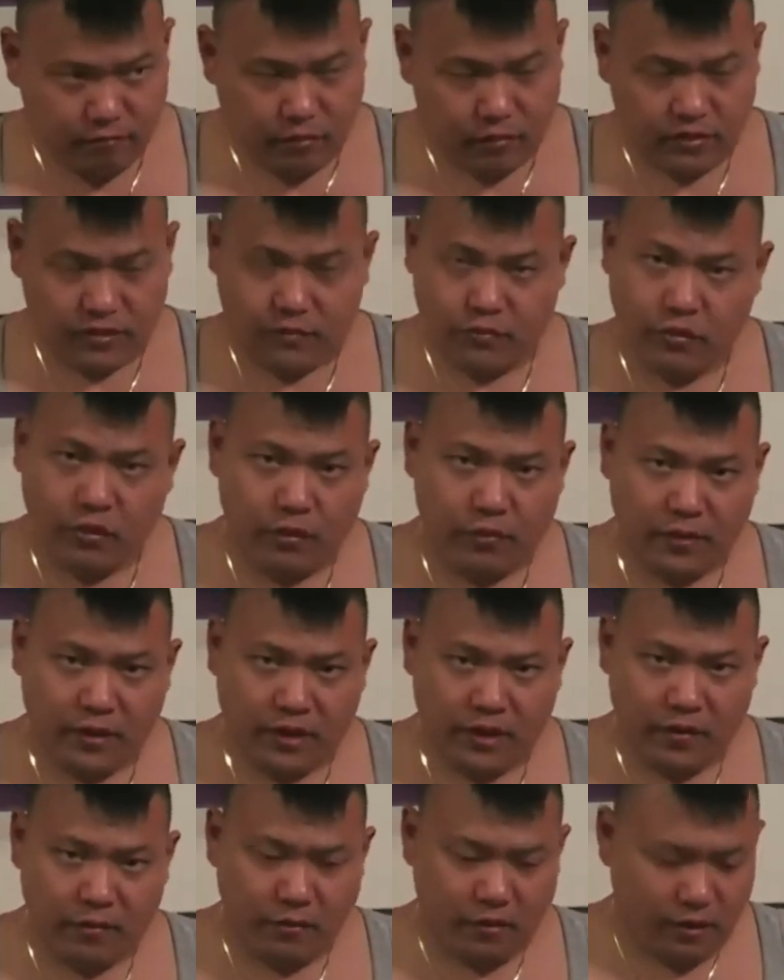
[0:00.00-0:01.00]
what's wrong
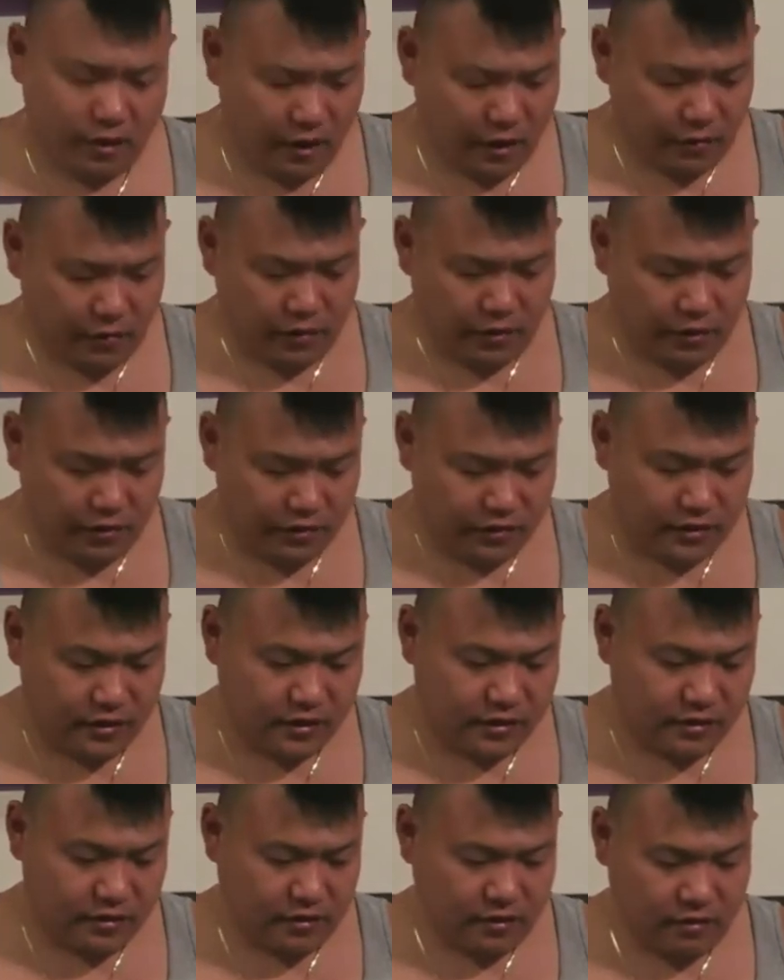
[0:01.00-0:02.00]
with my Kimber, and I will use
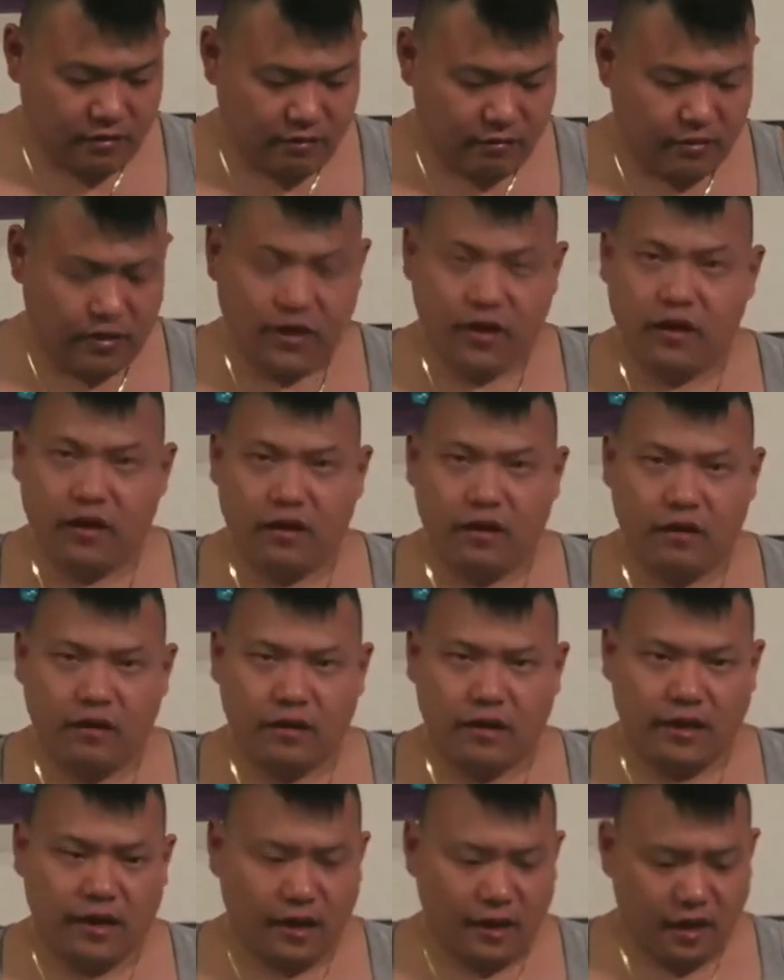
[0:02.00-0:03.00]
this right here,
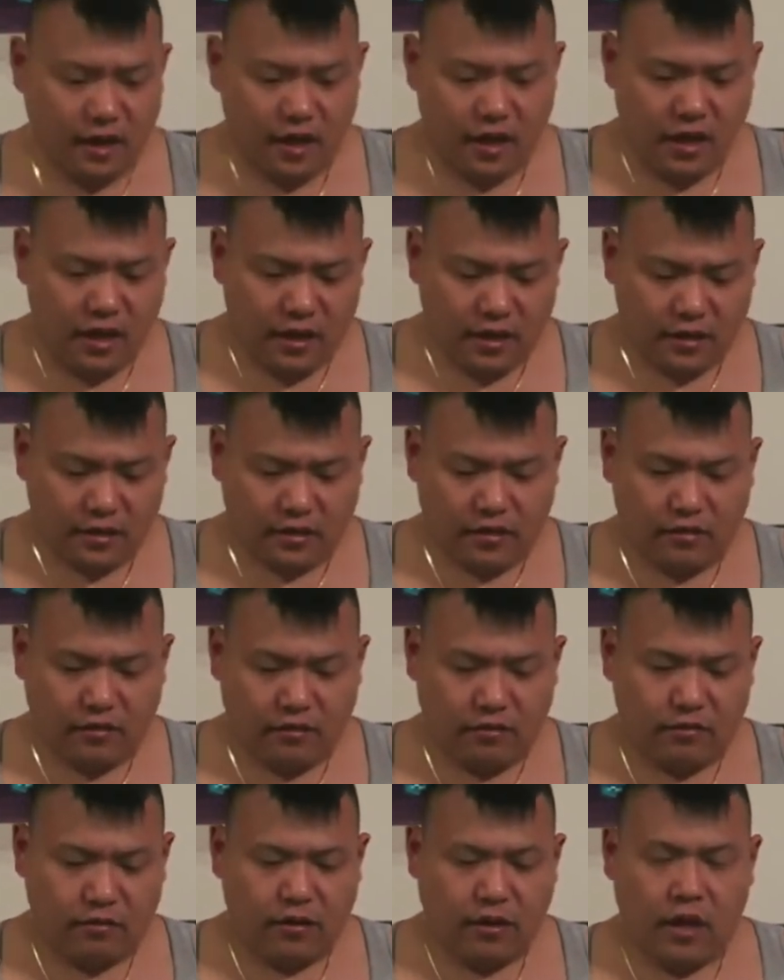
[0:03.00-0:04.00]
okay?
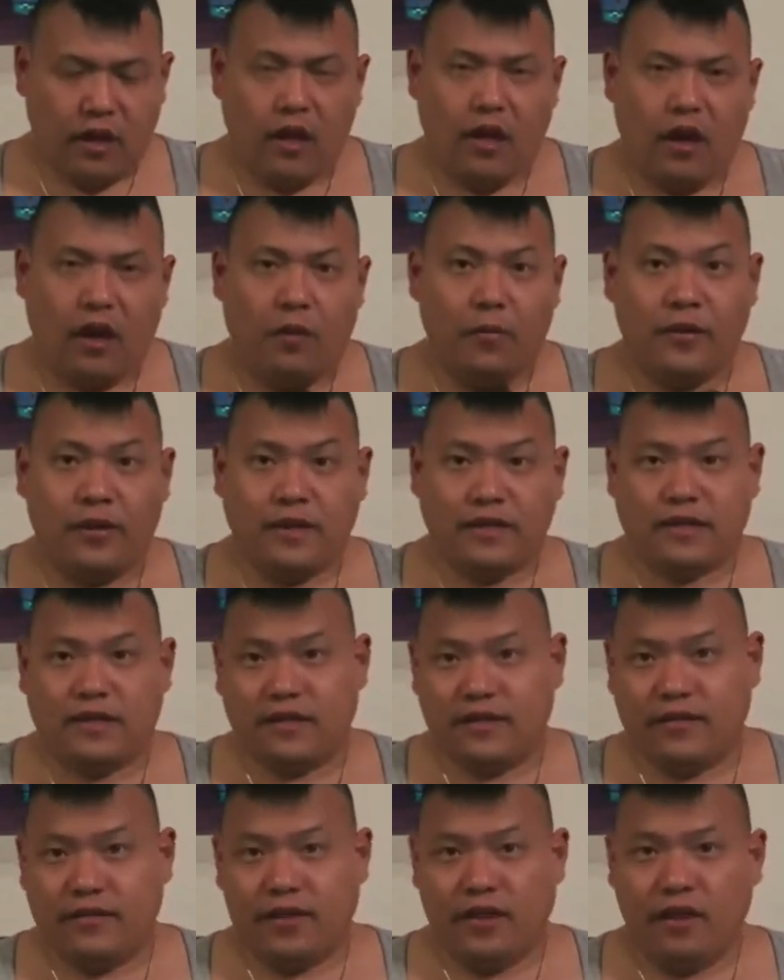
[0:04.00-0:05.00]
So, hope you guys
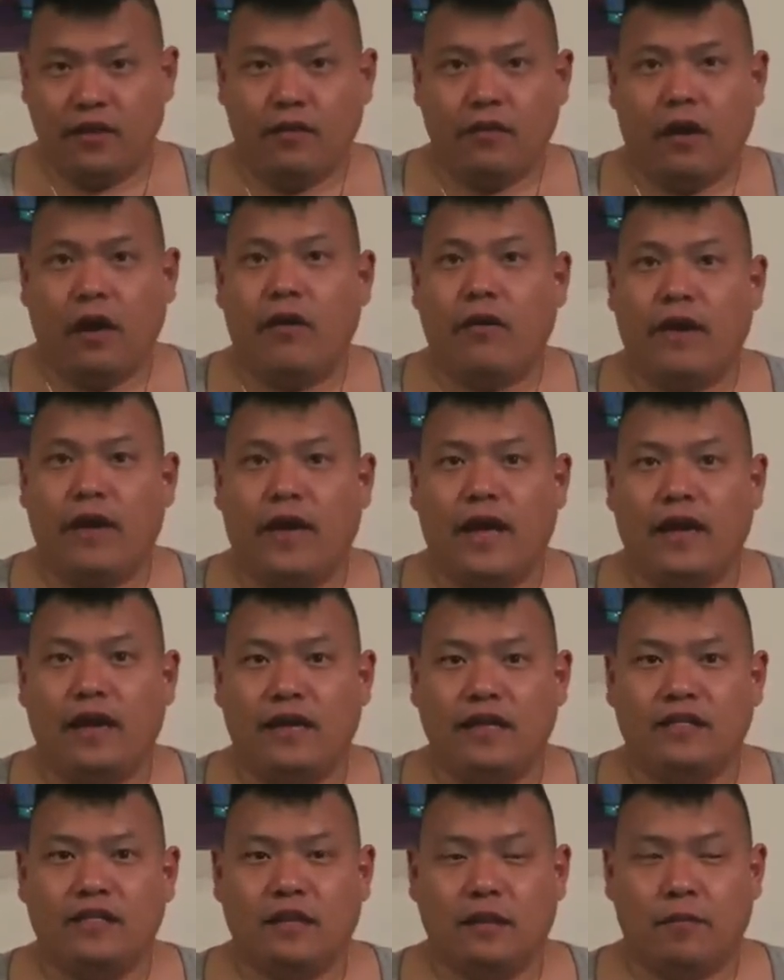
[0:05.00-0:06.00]
like the video. I will add
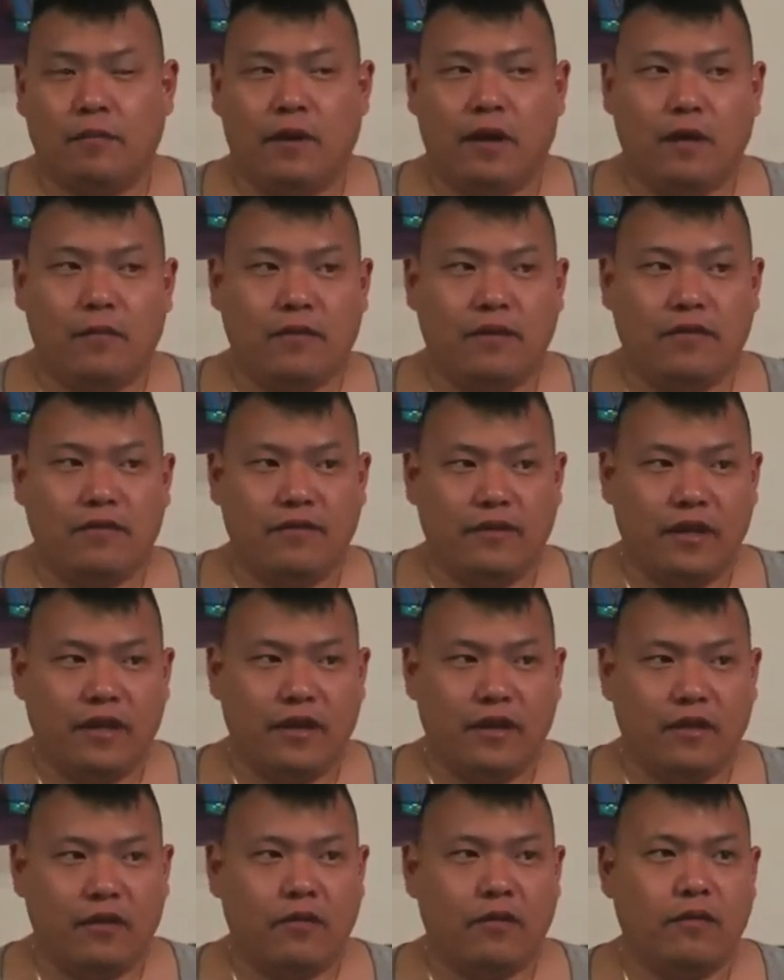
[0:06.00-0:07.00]
links to the bottom of the
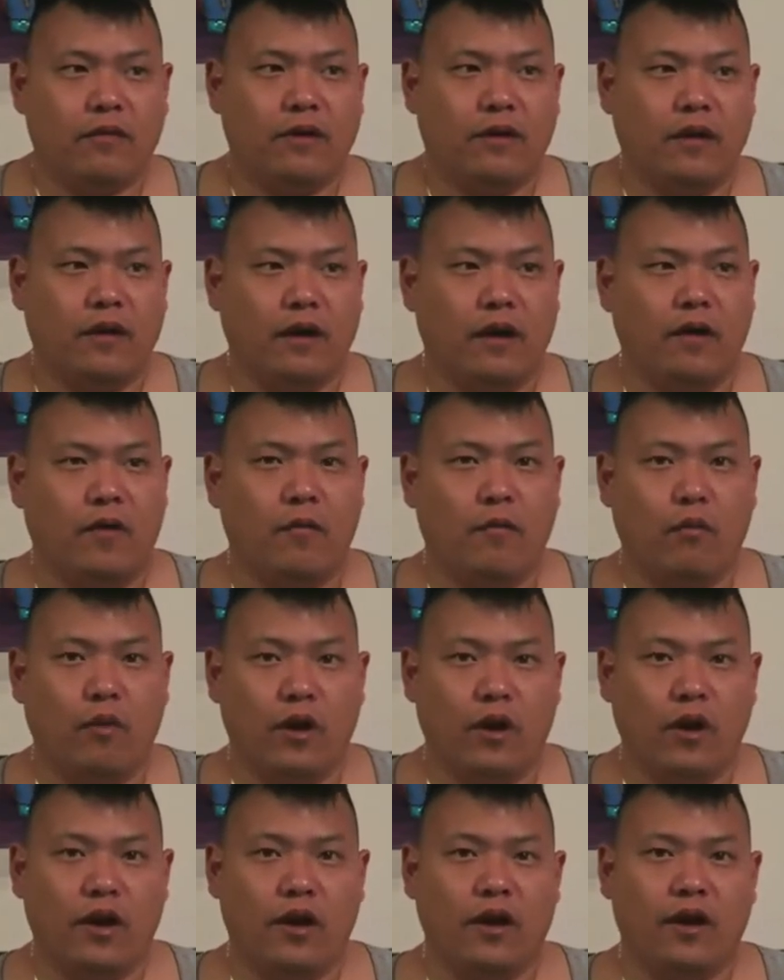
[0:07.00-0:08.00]
video
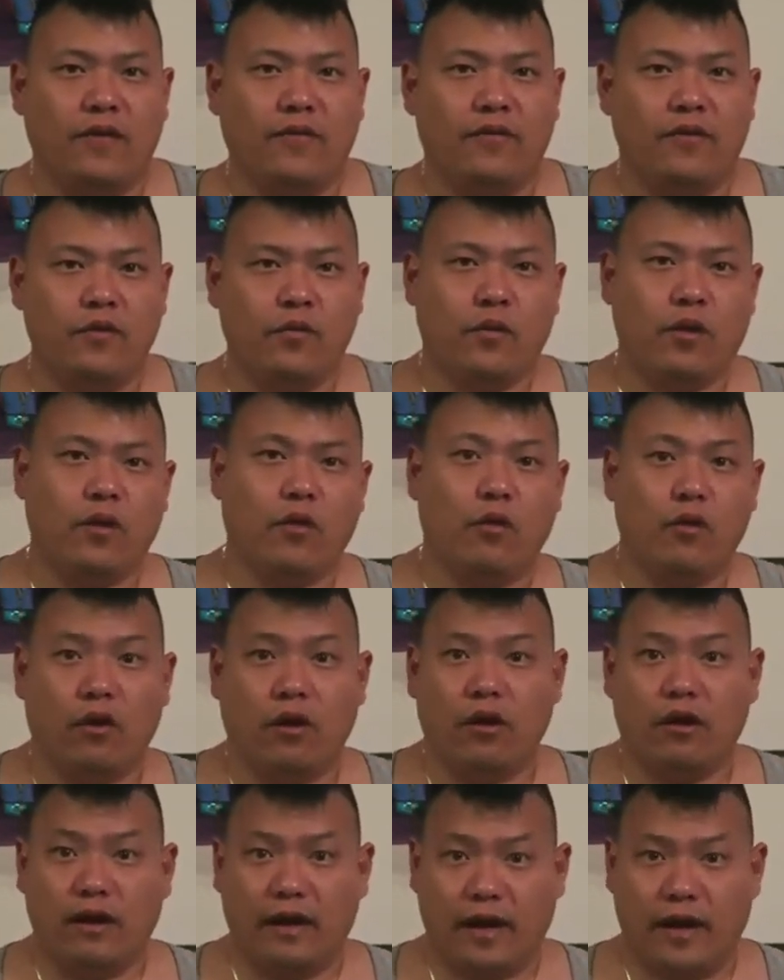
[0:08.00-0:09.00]
where if you want to
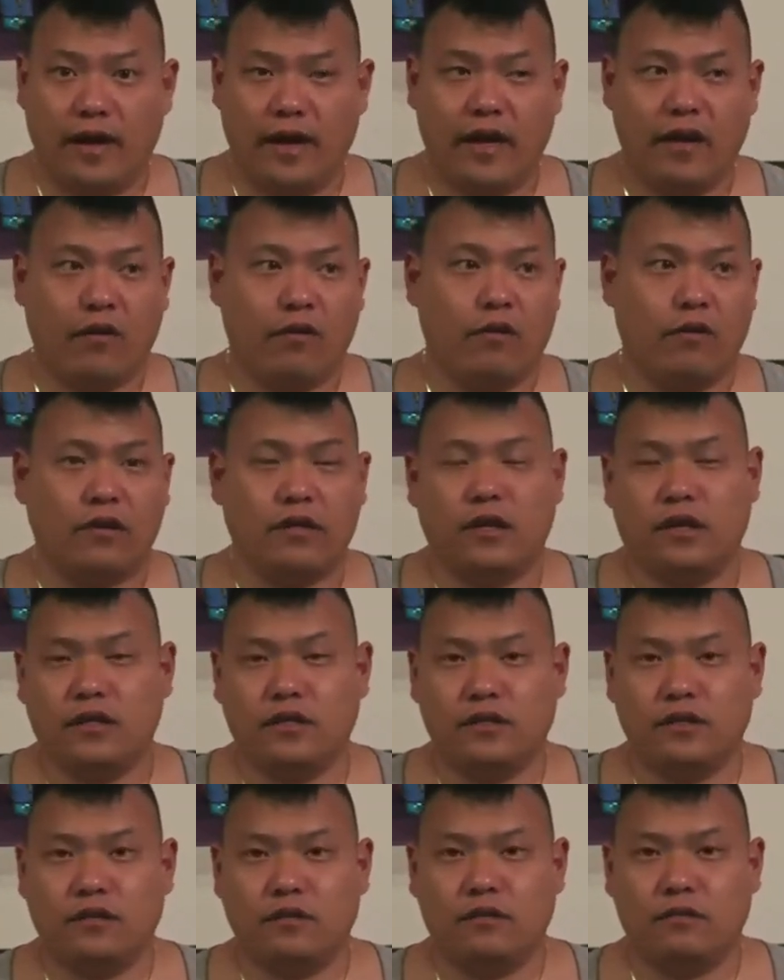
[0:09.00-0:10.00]
order online or
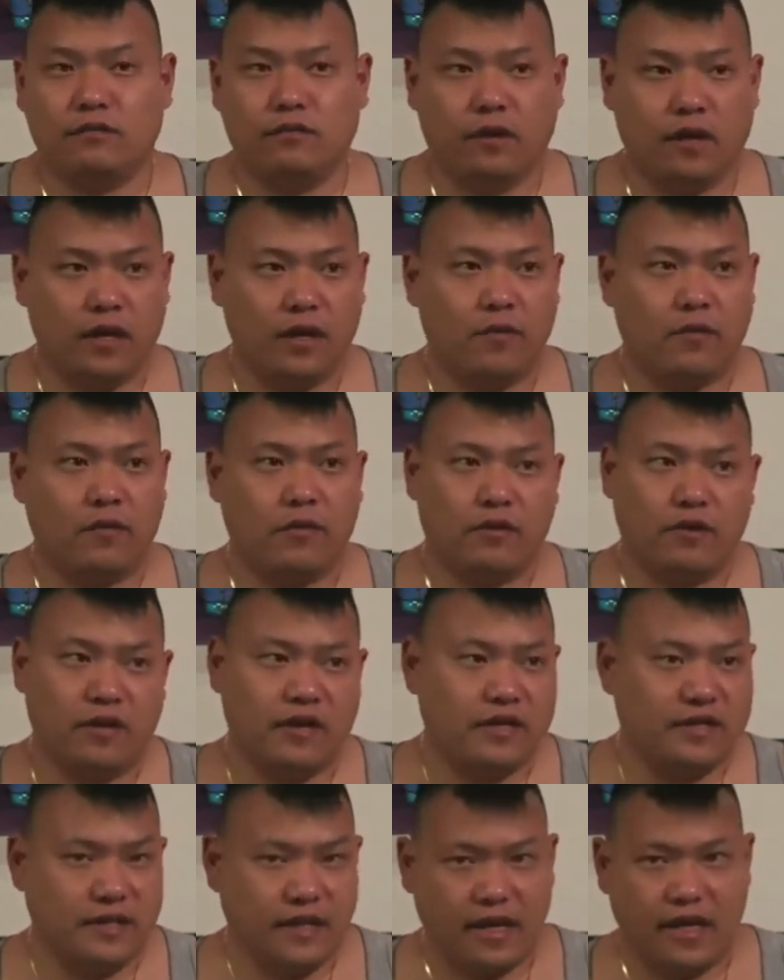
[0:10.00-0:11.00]
talk to Rob
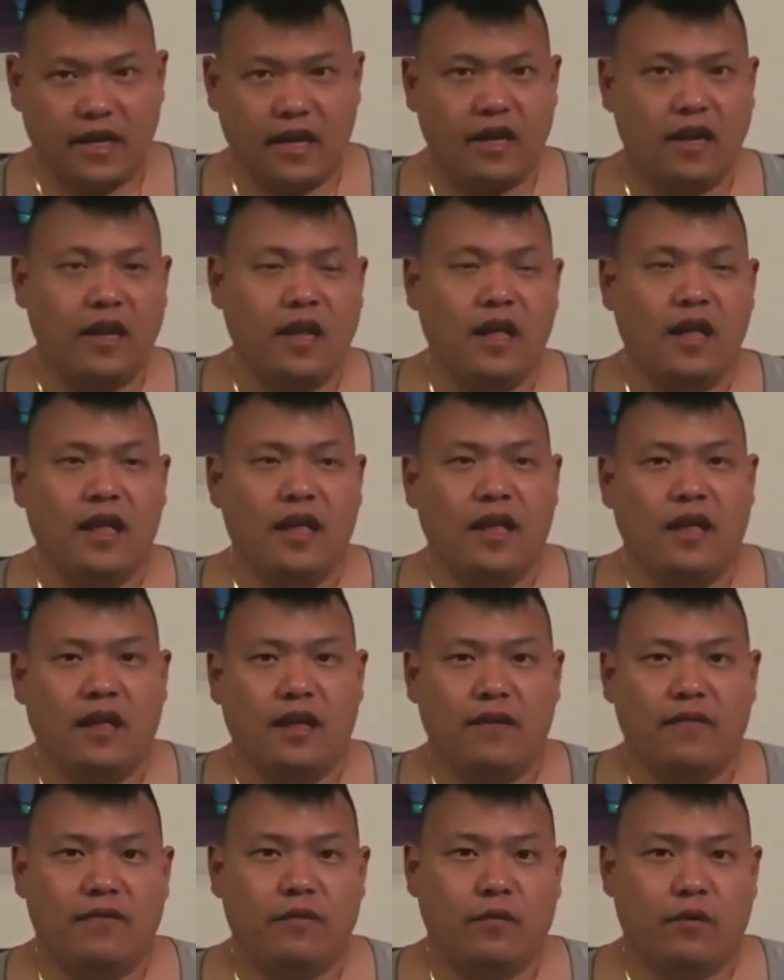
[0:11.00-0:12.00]
or his dad,
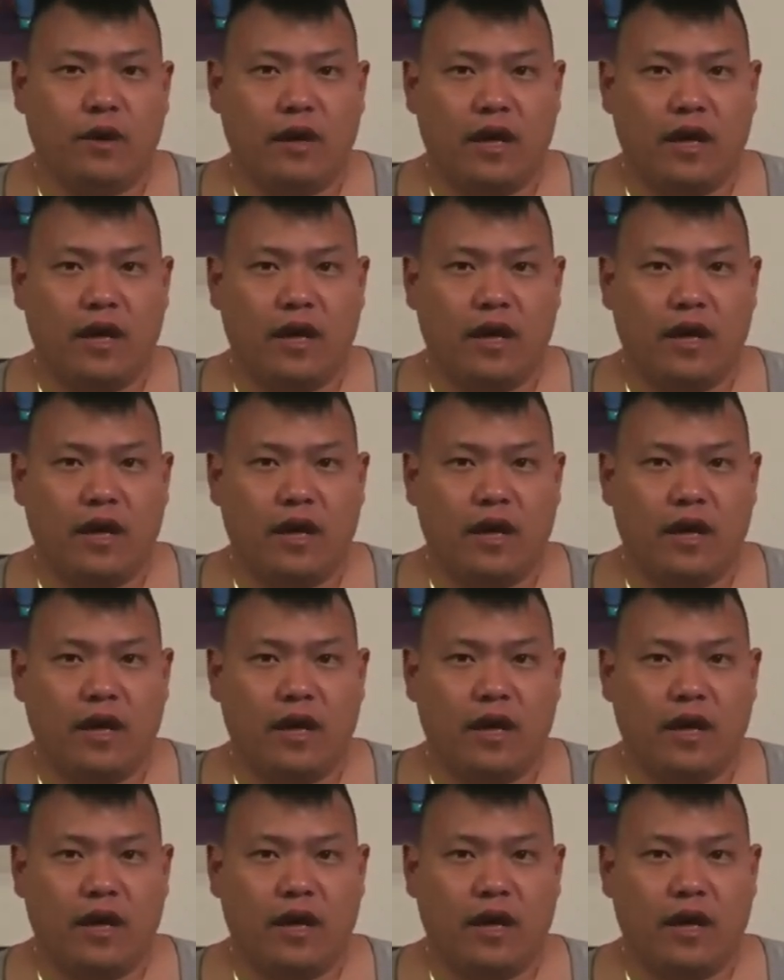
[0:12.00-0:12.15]
if you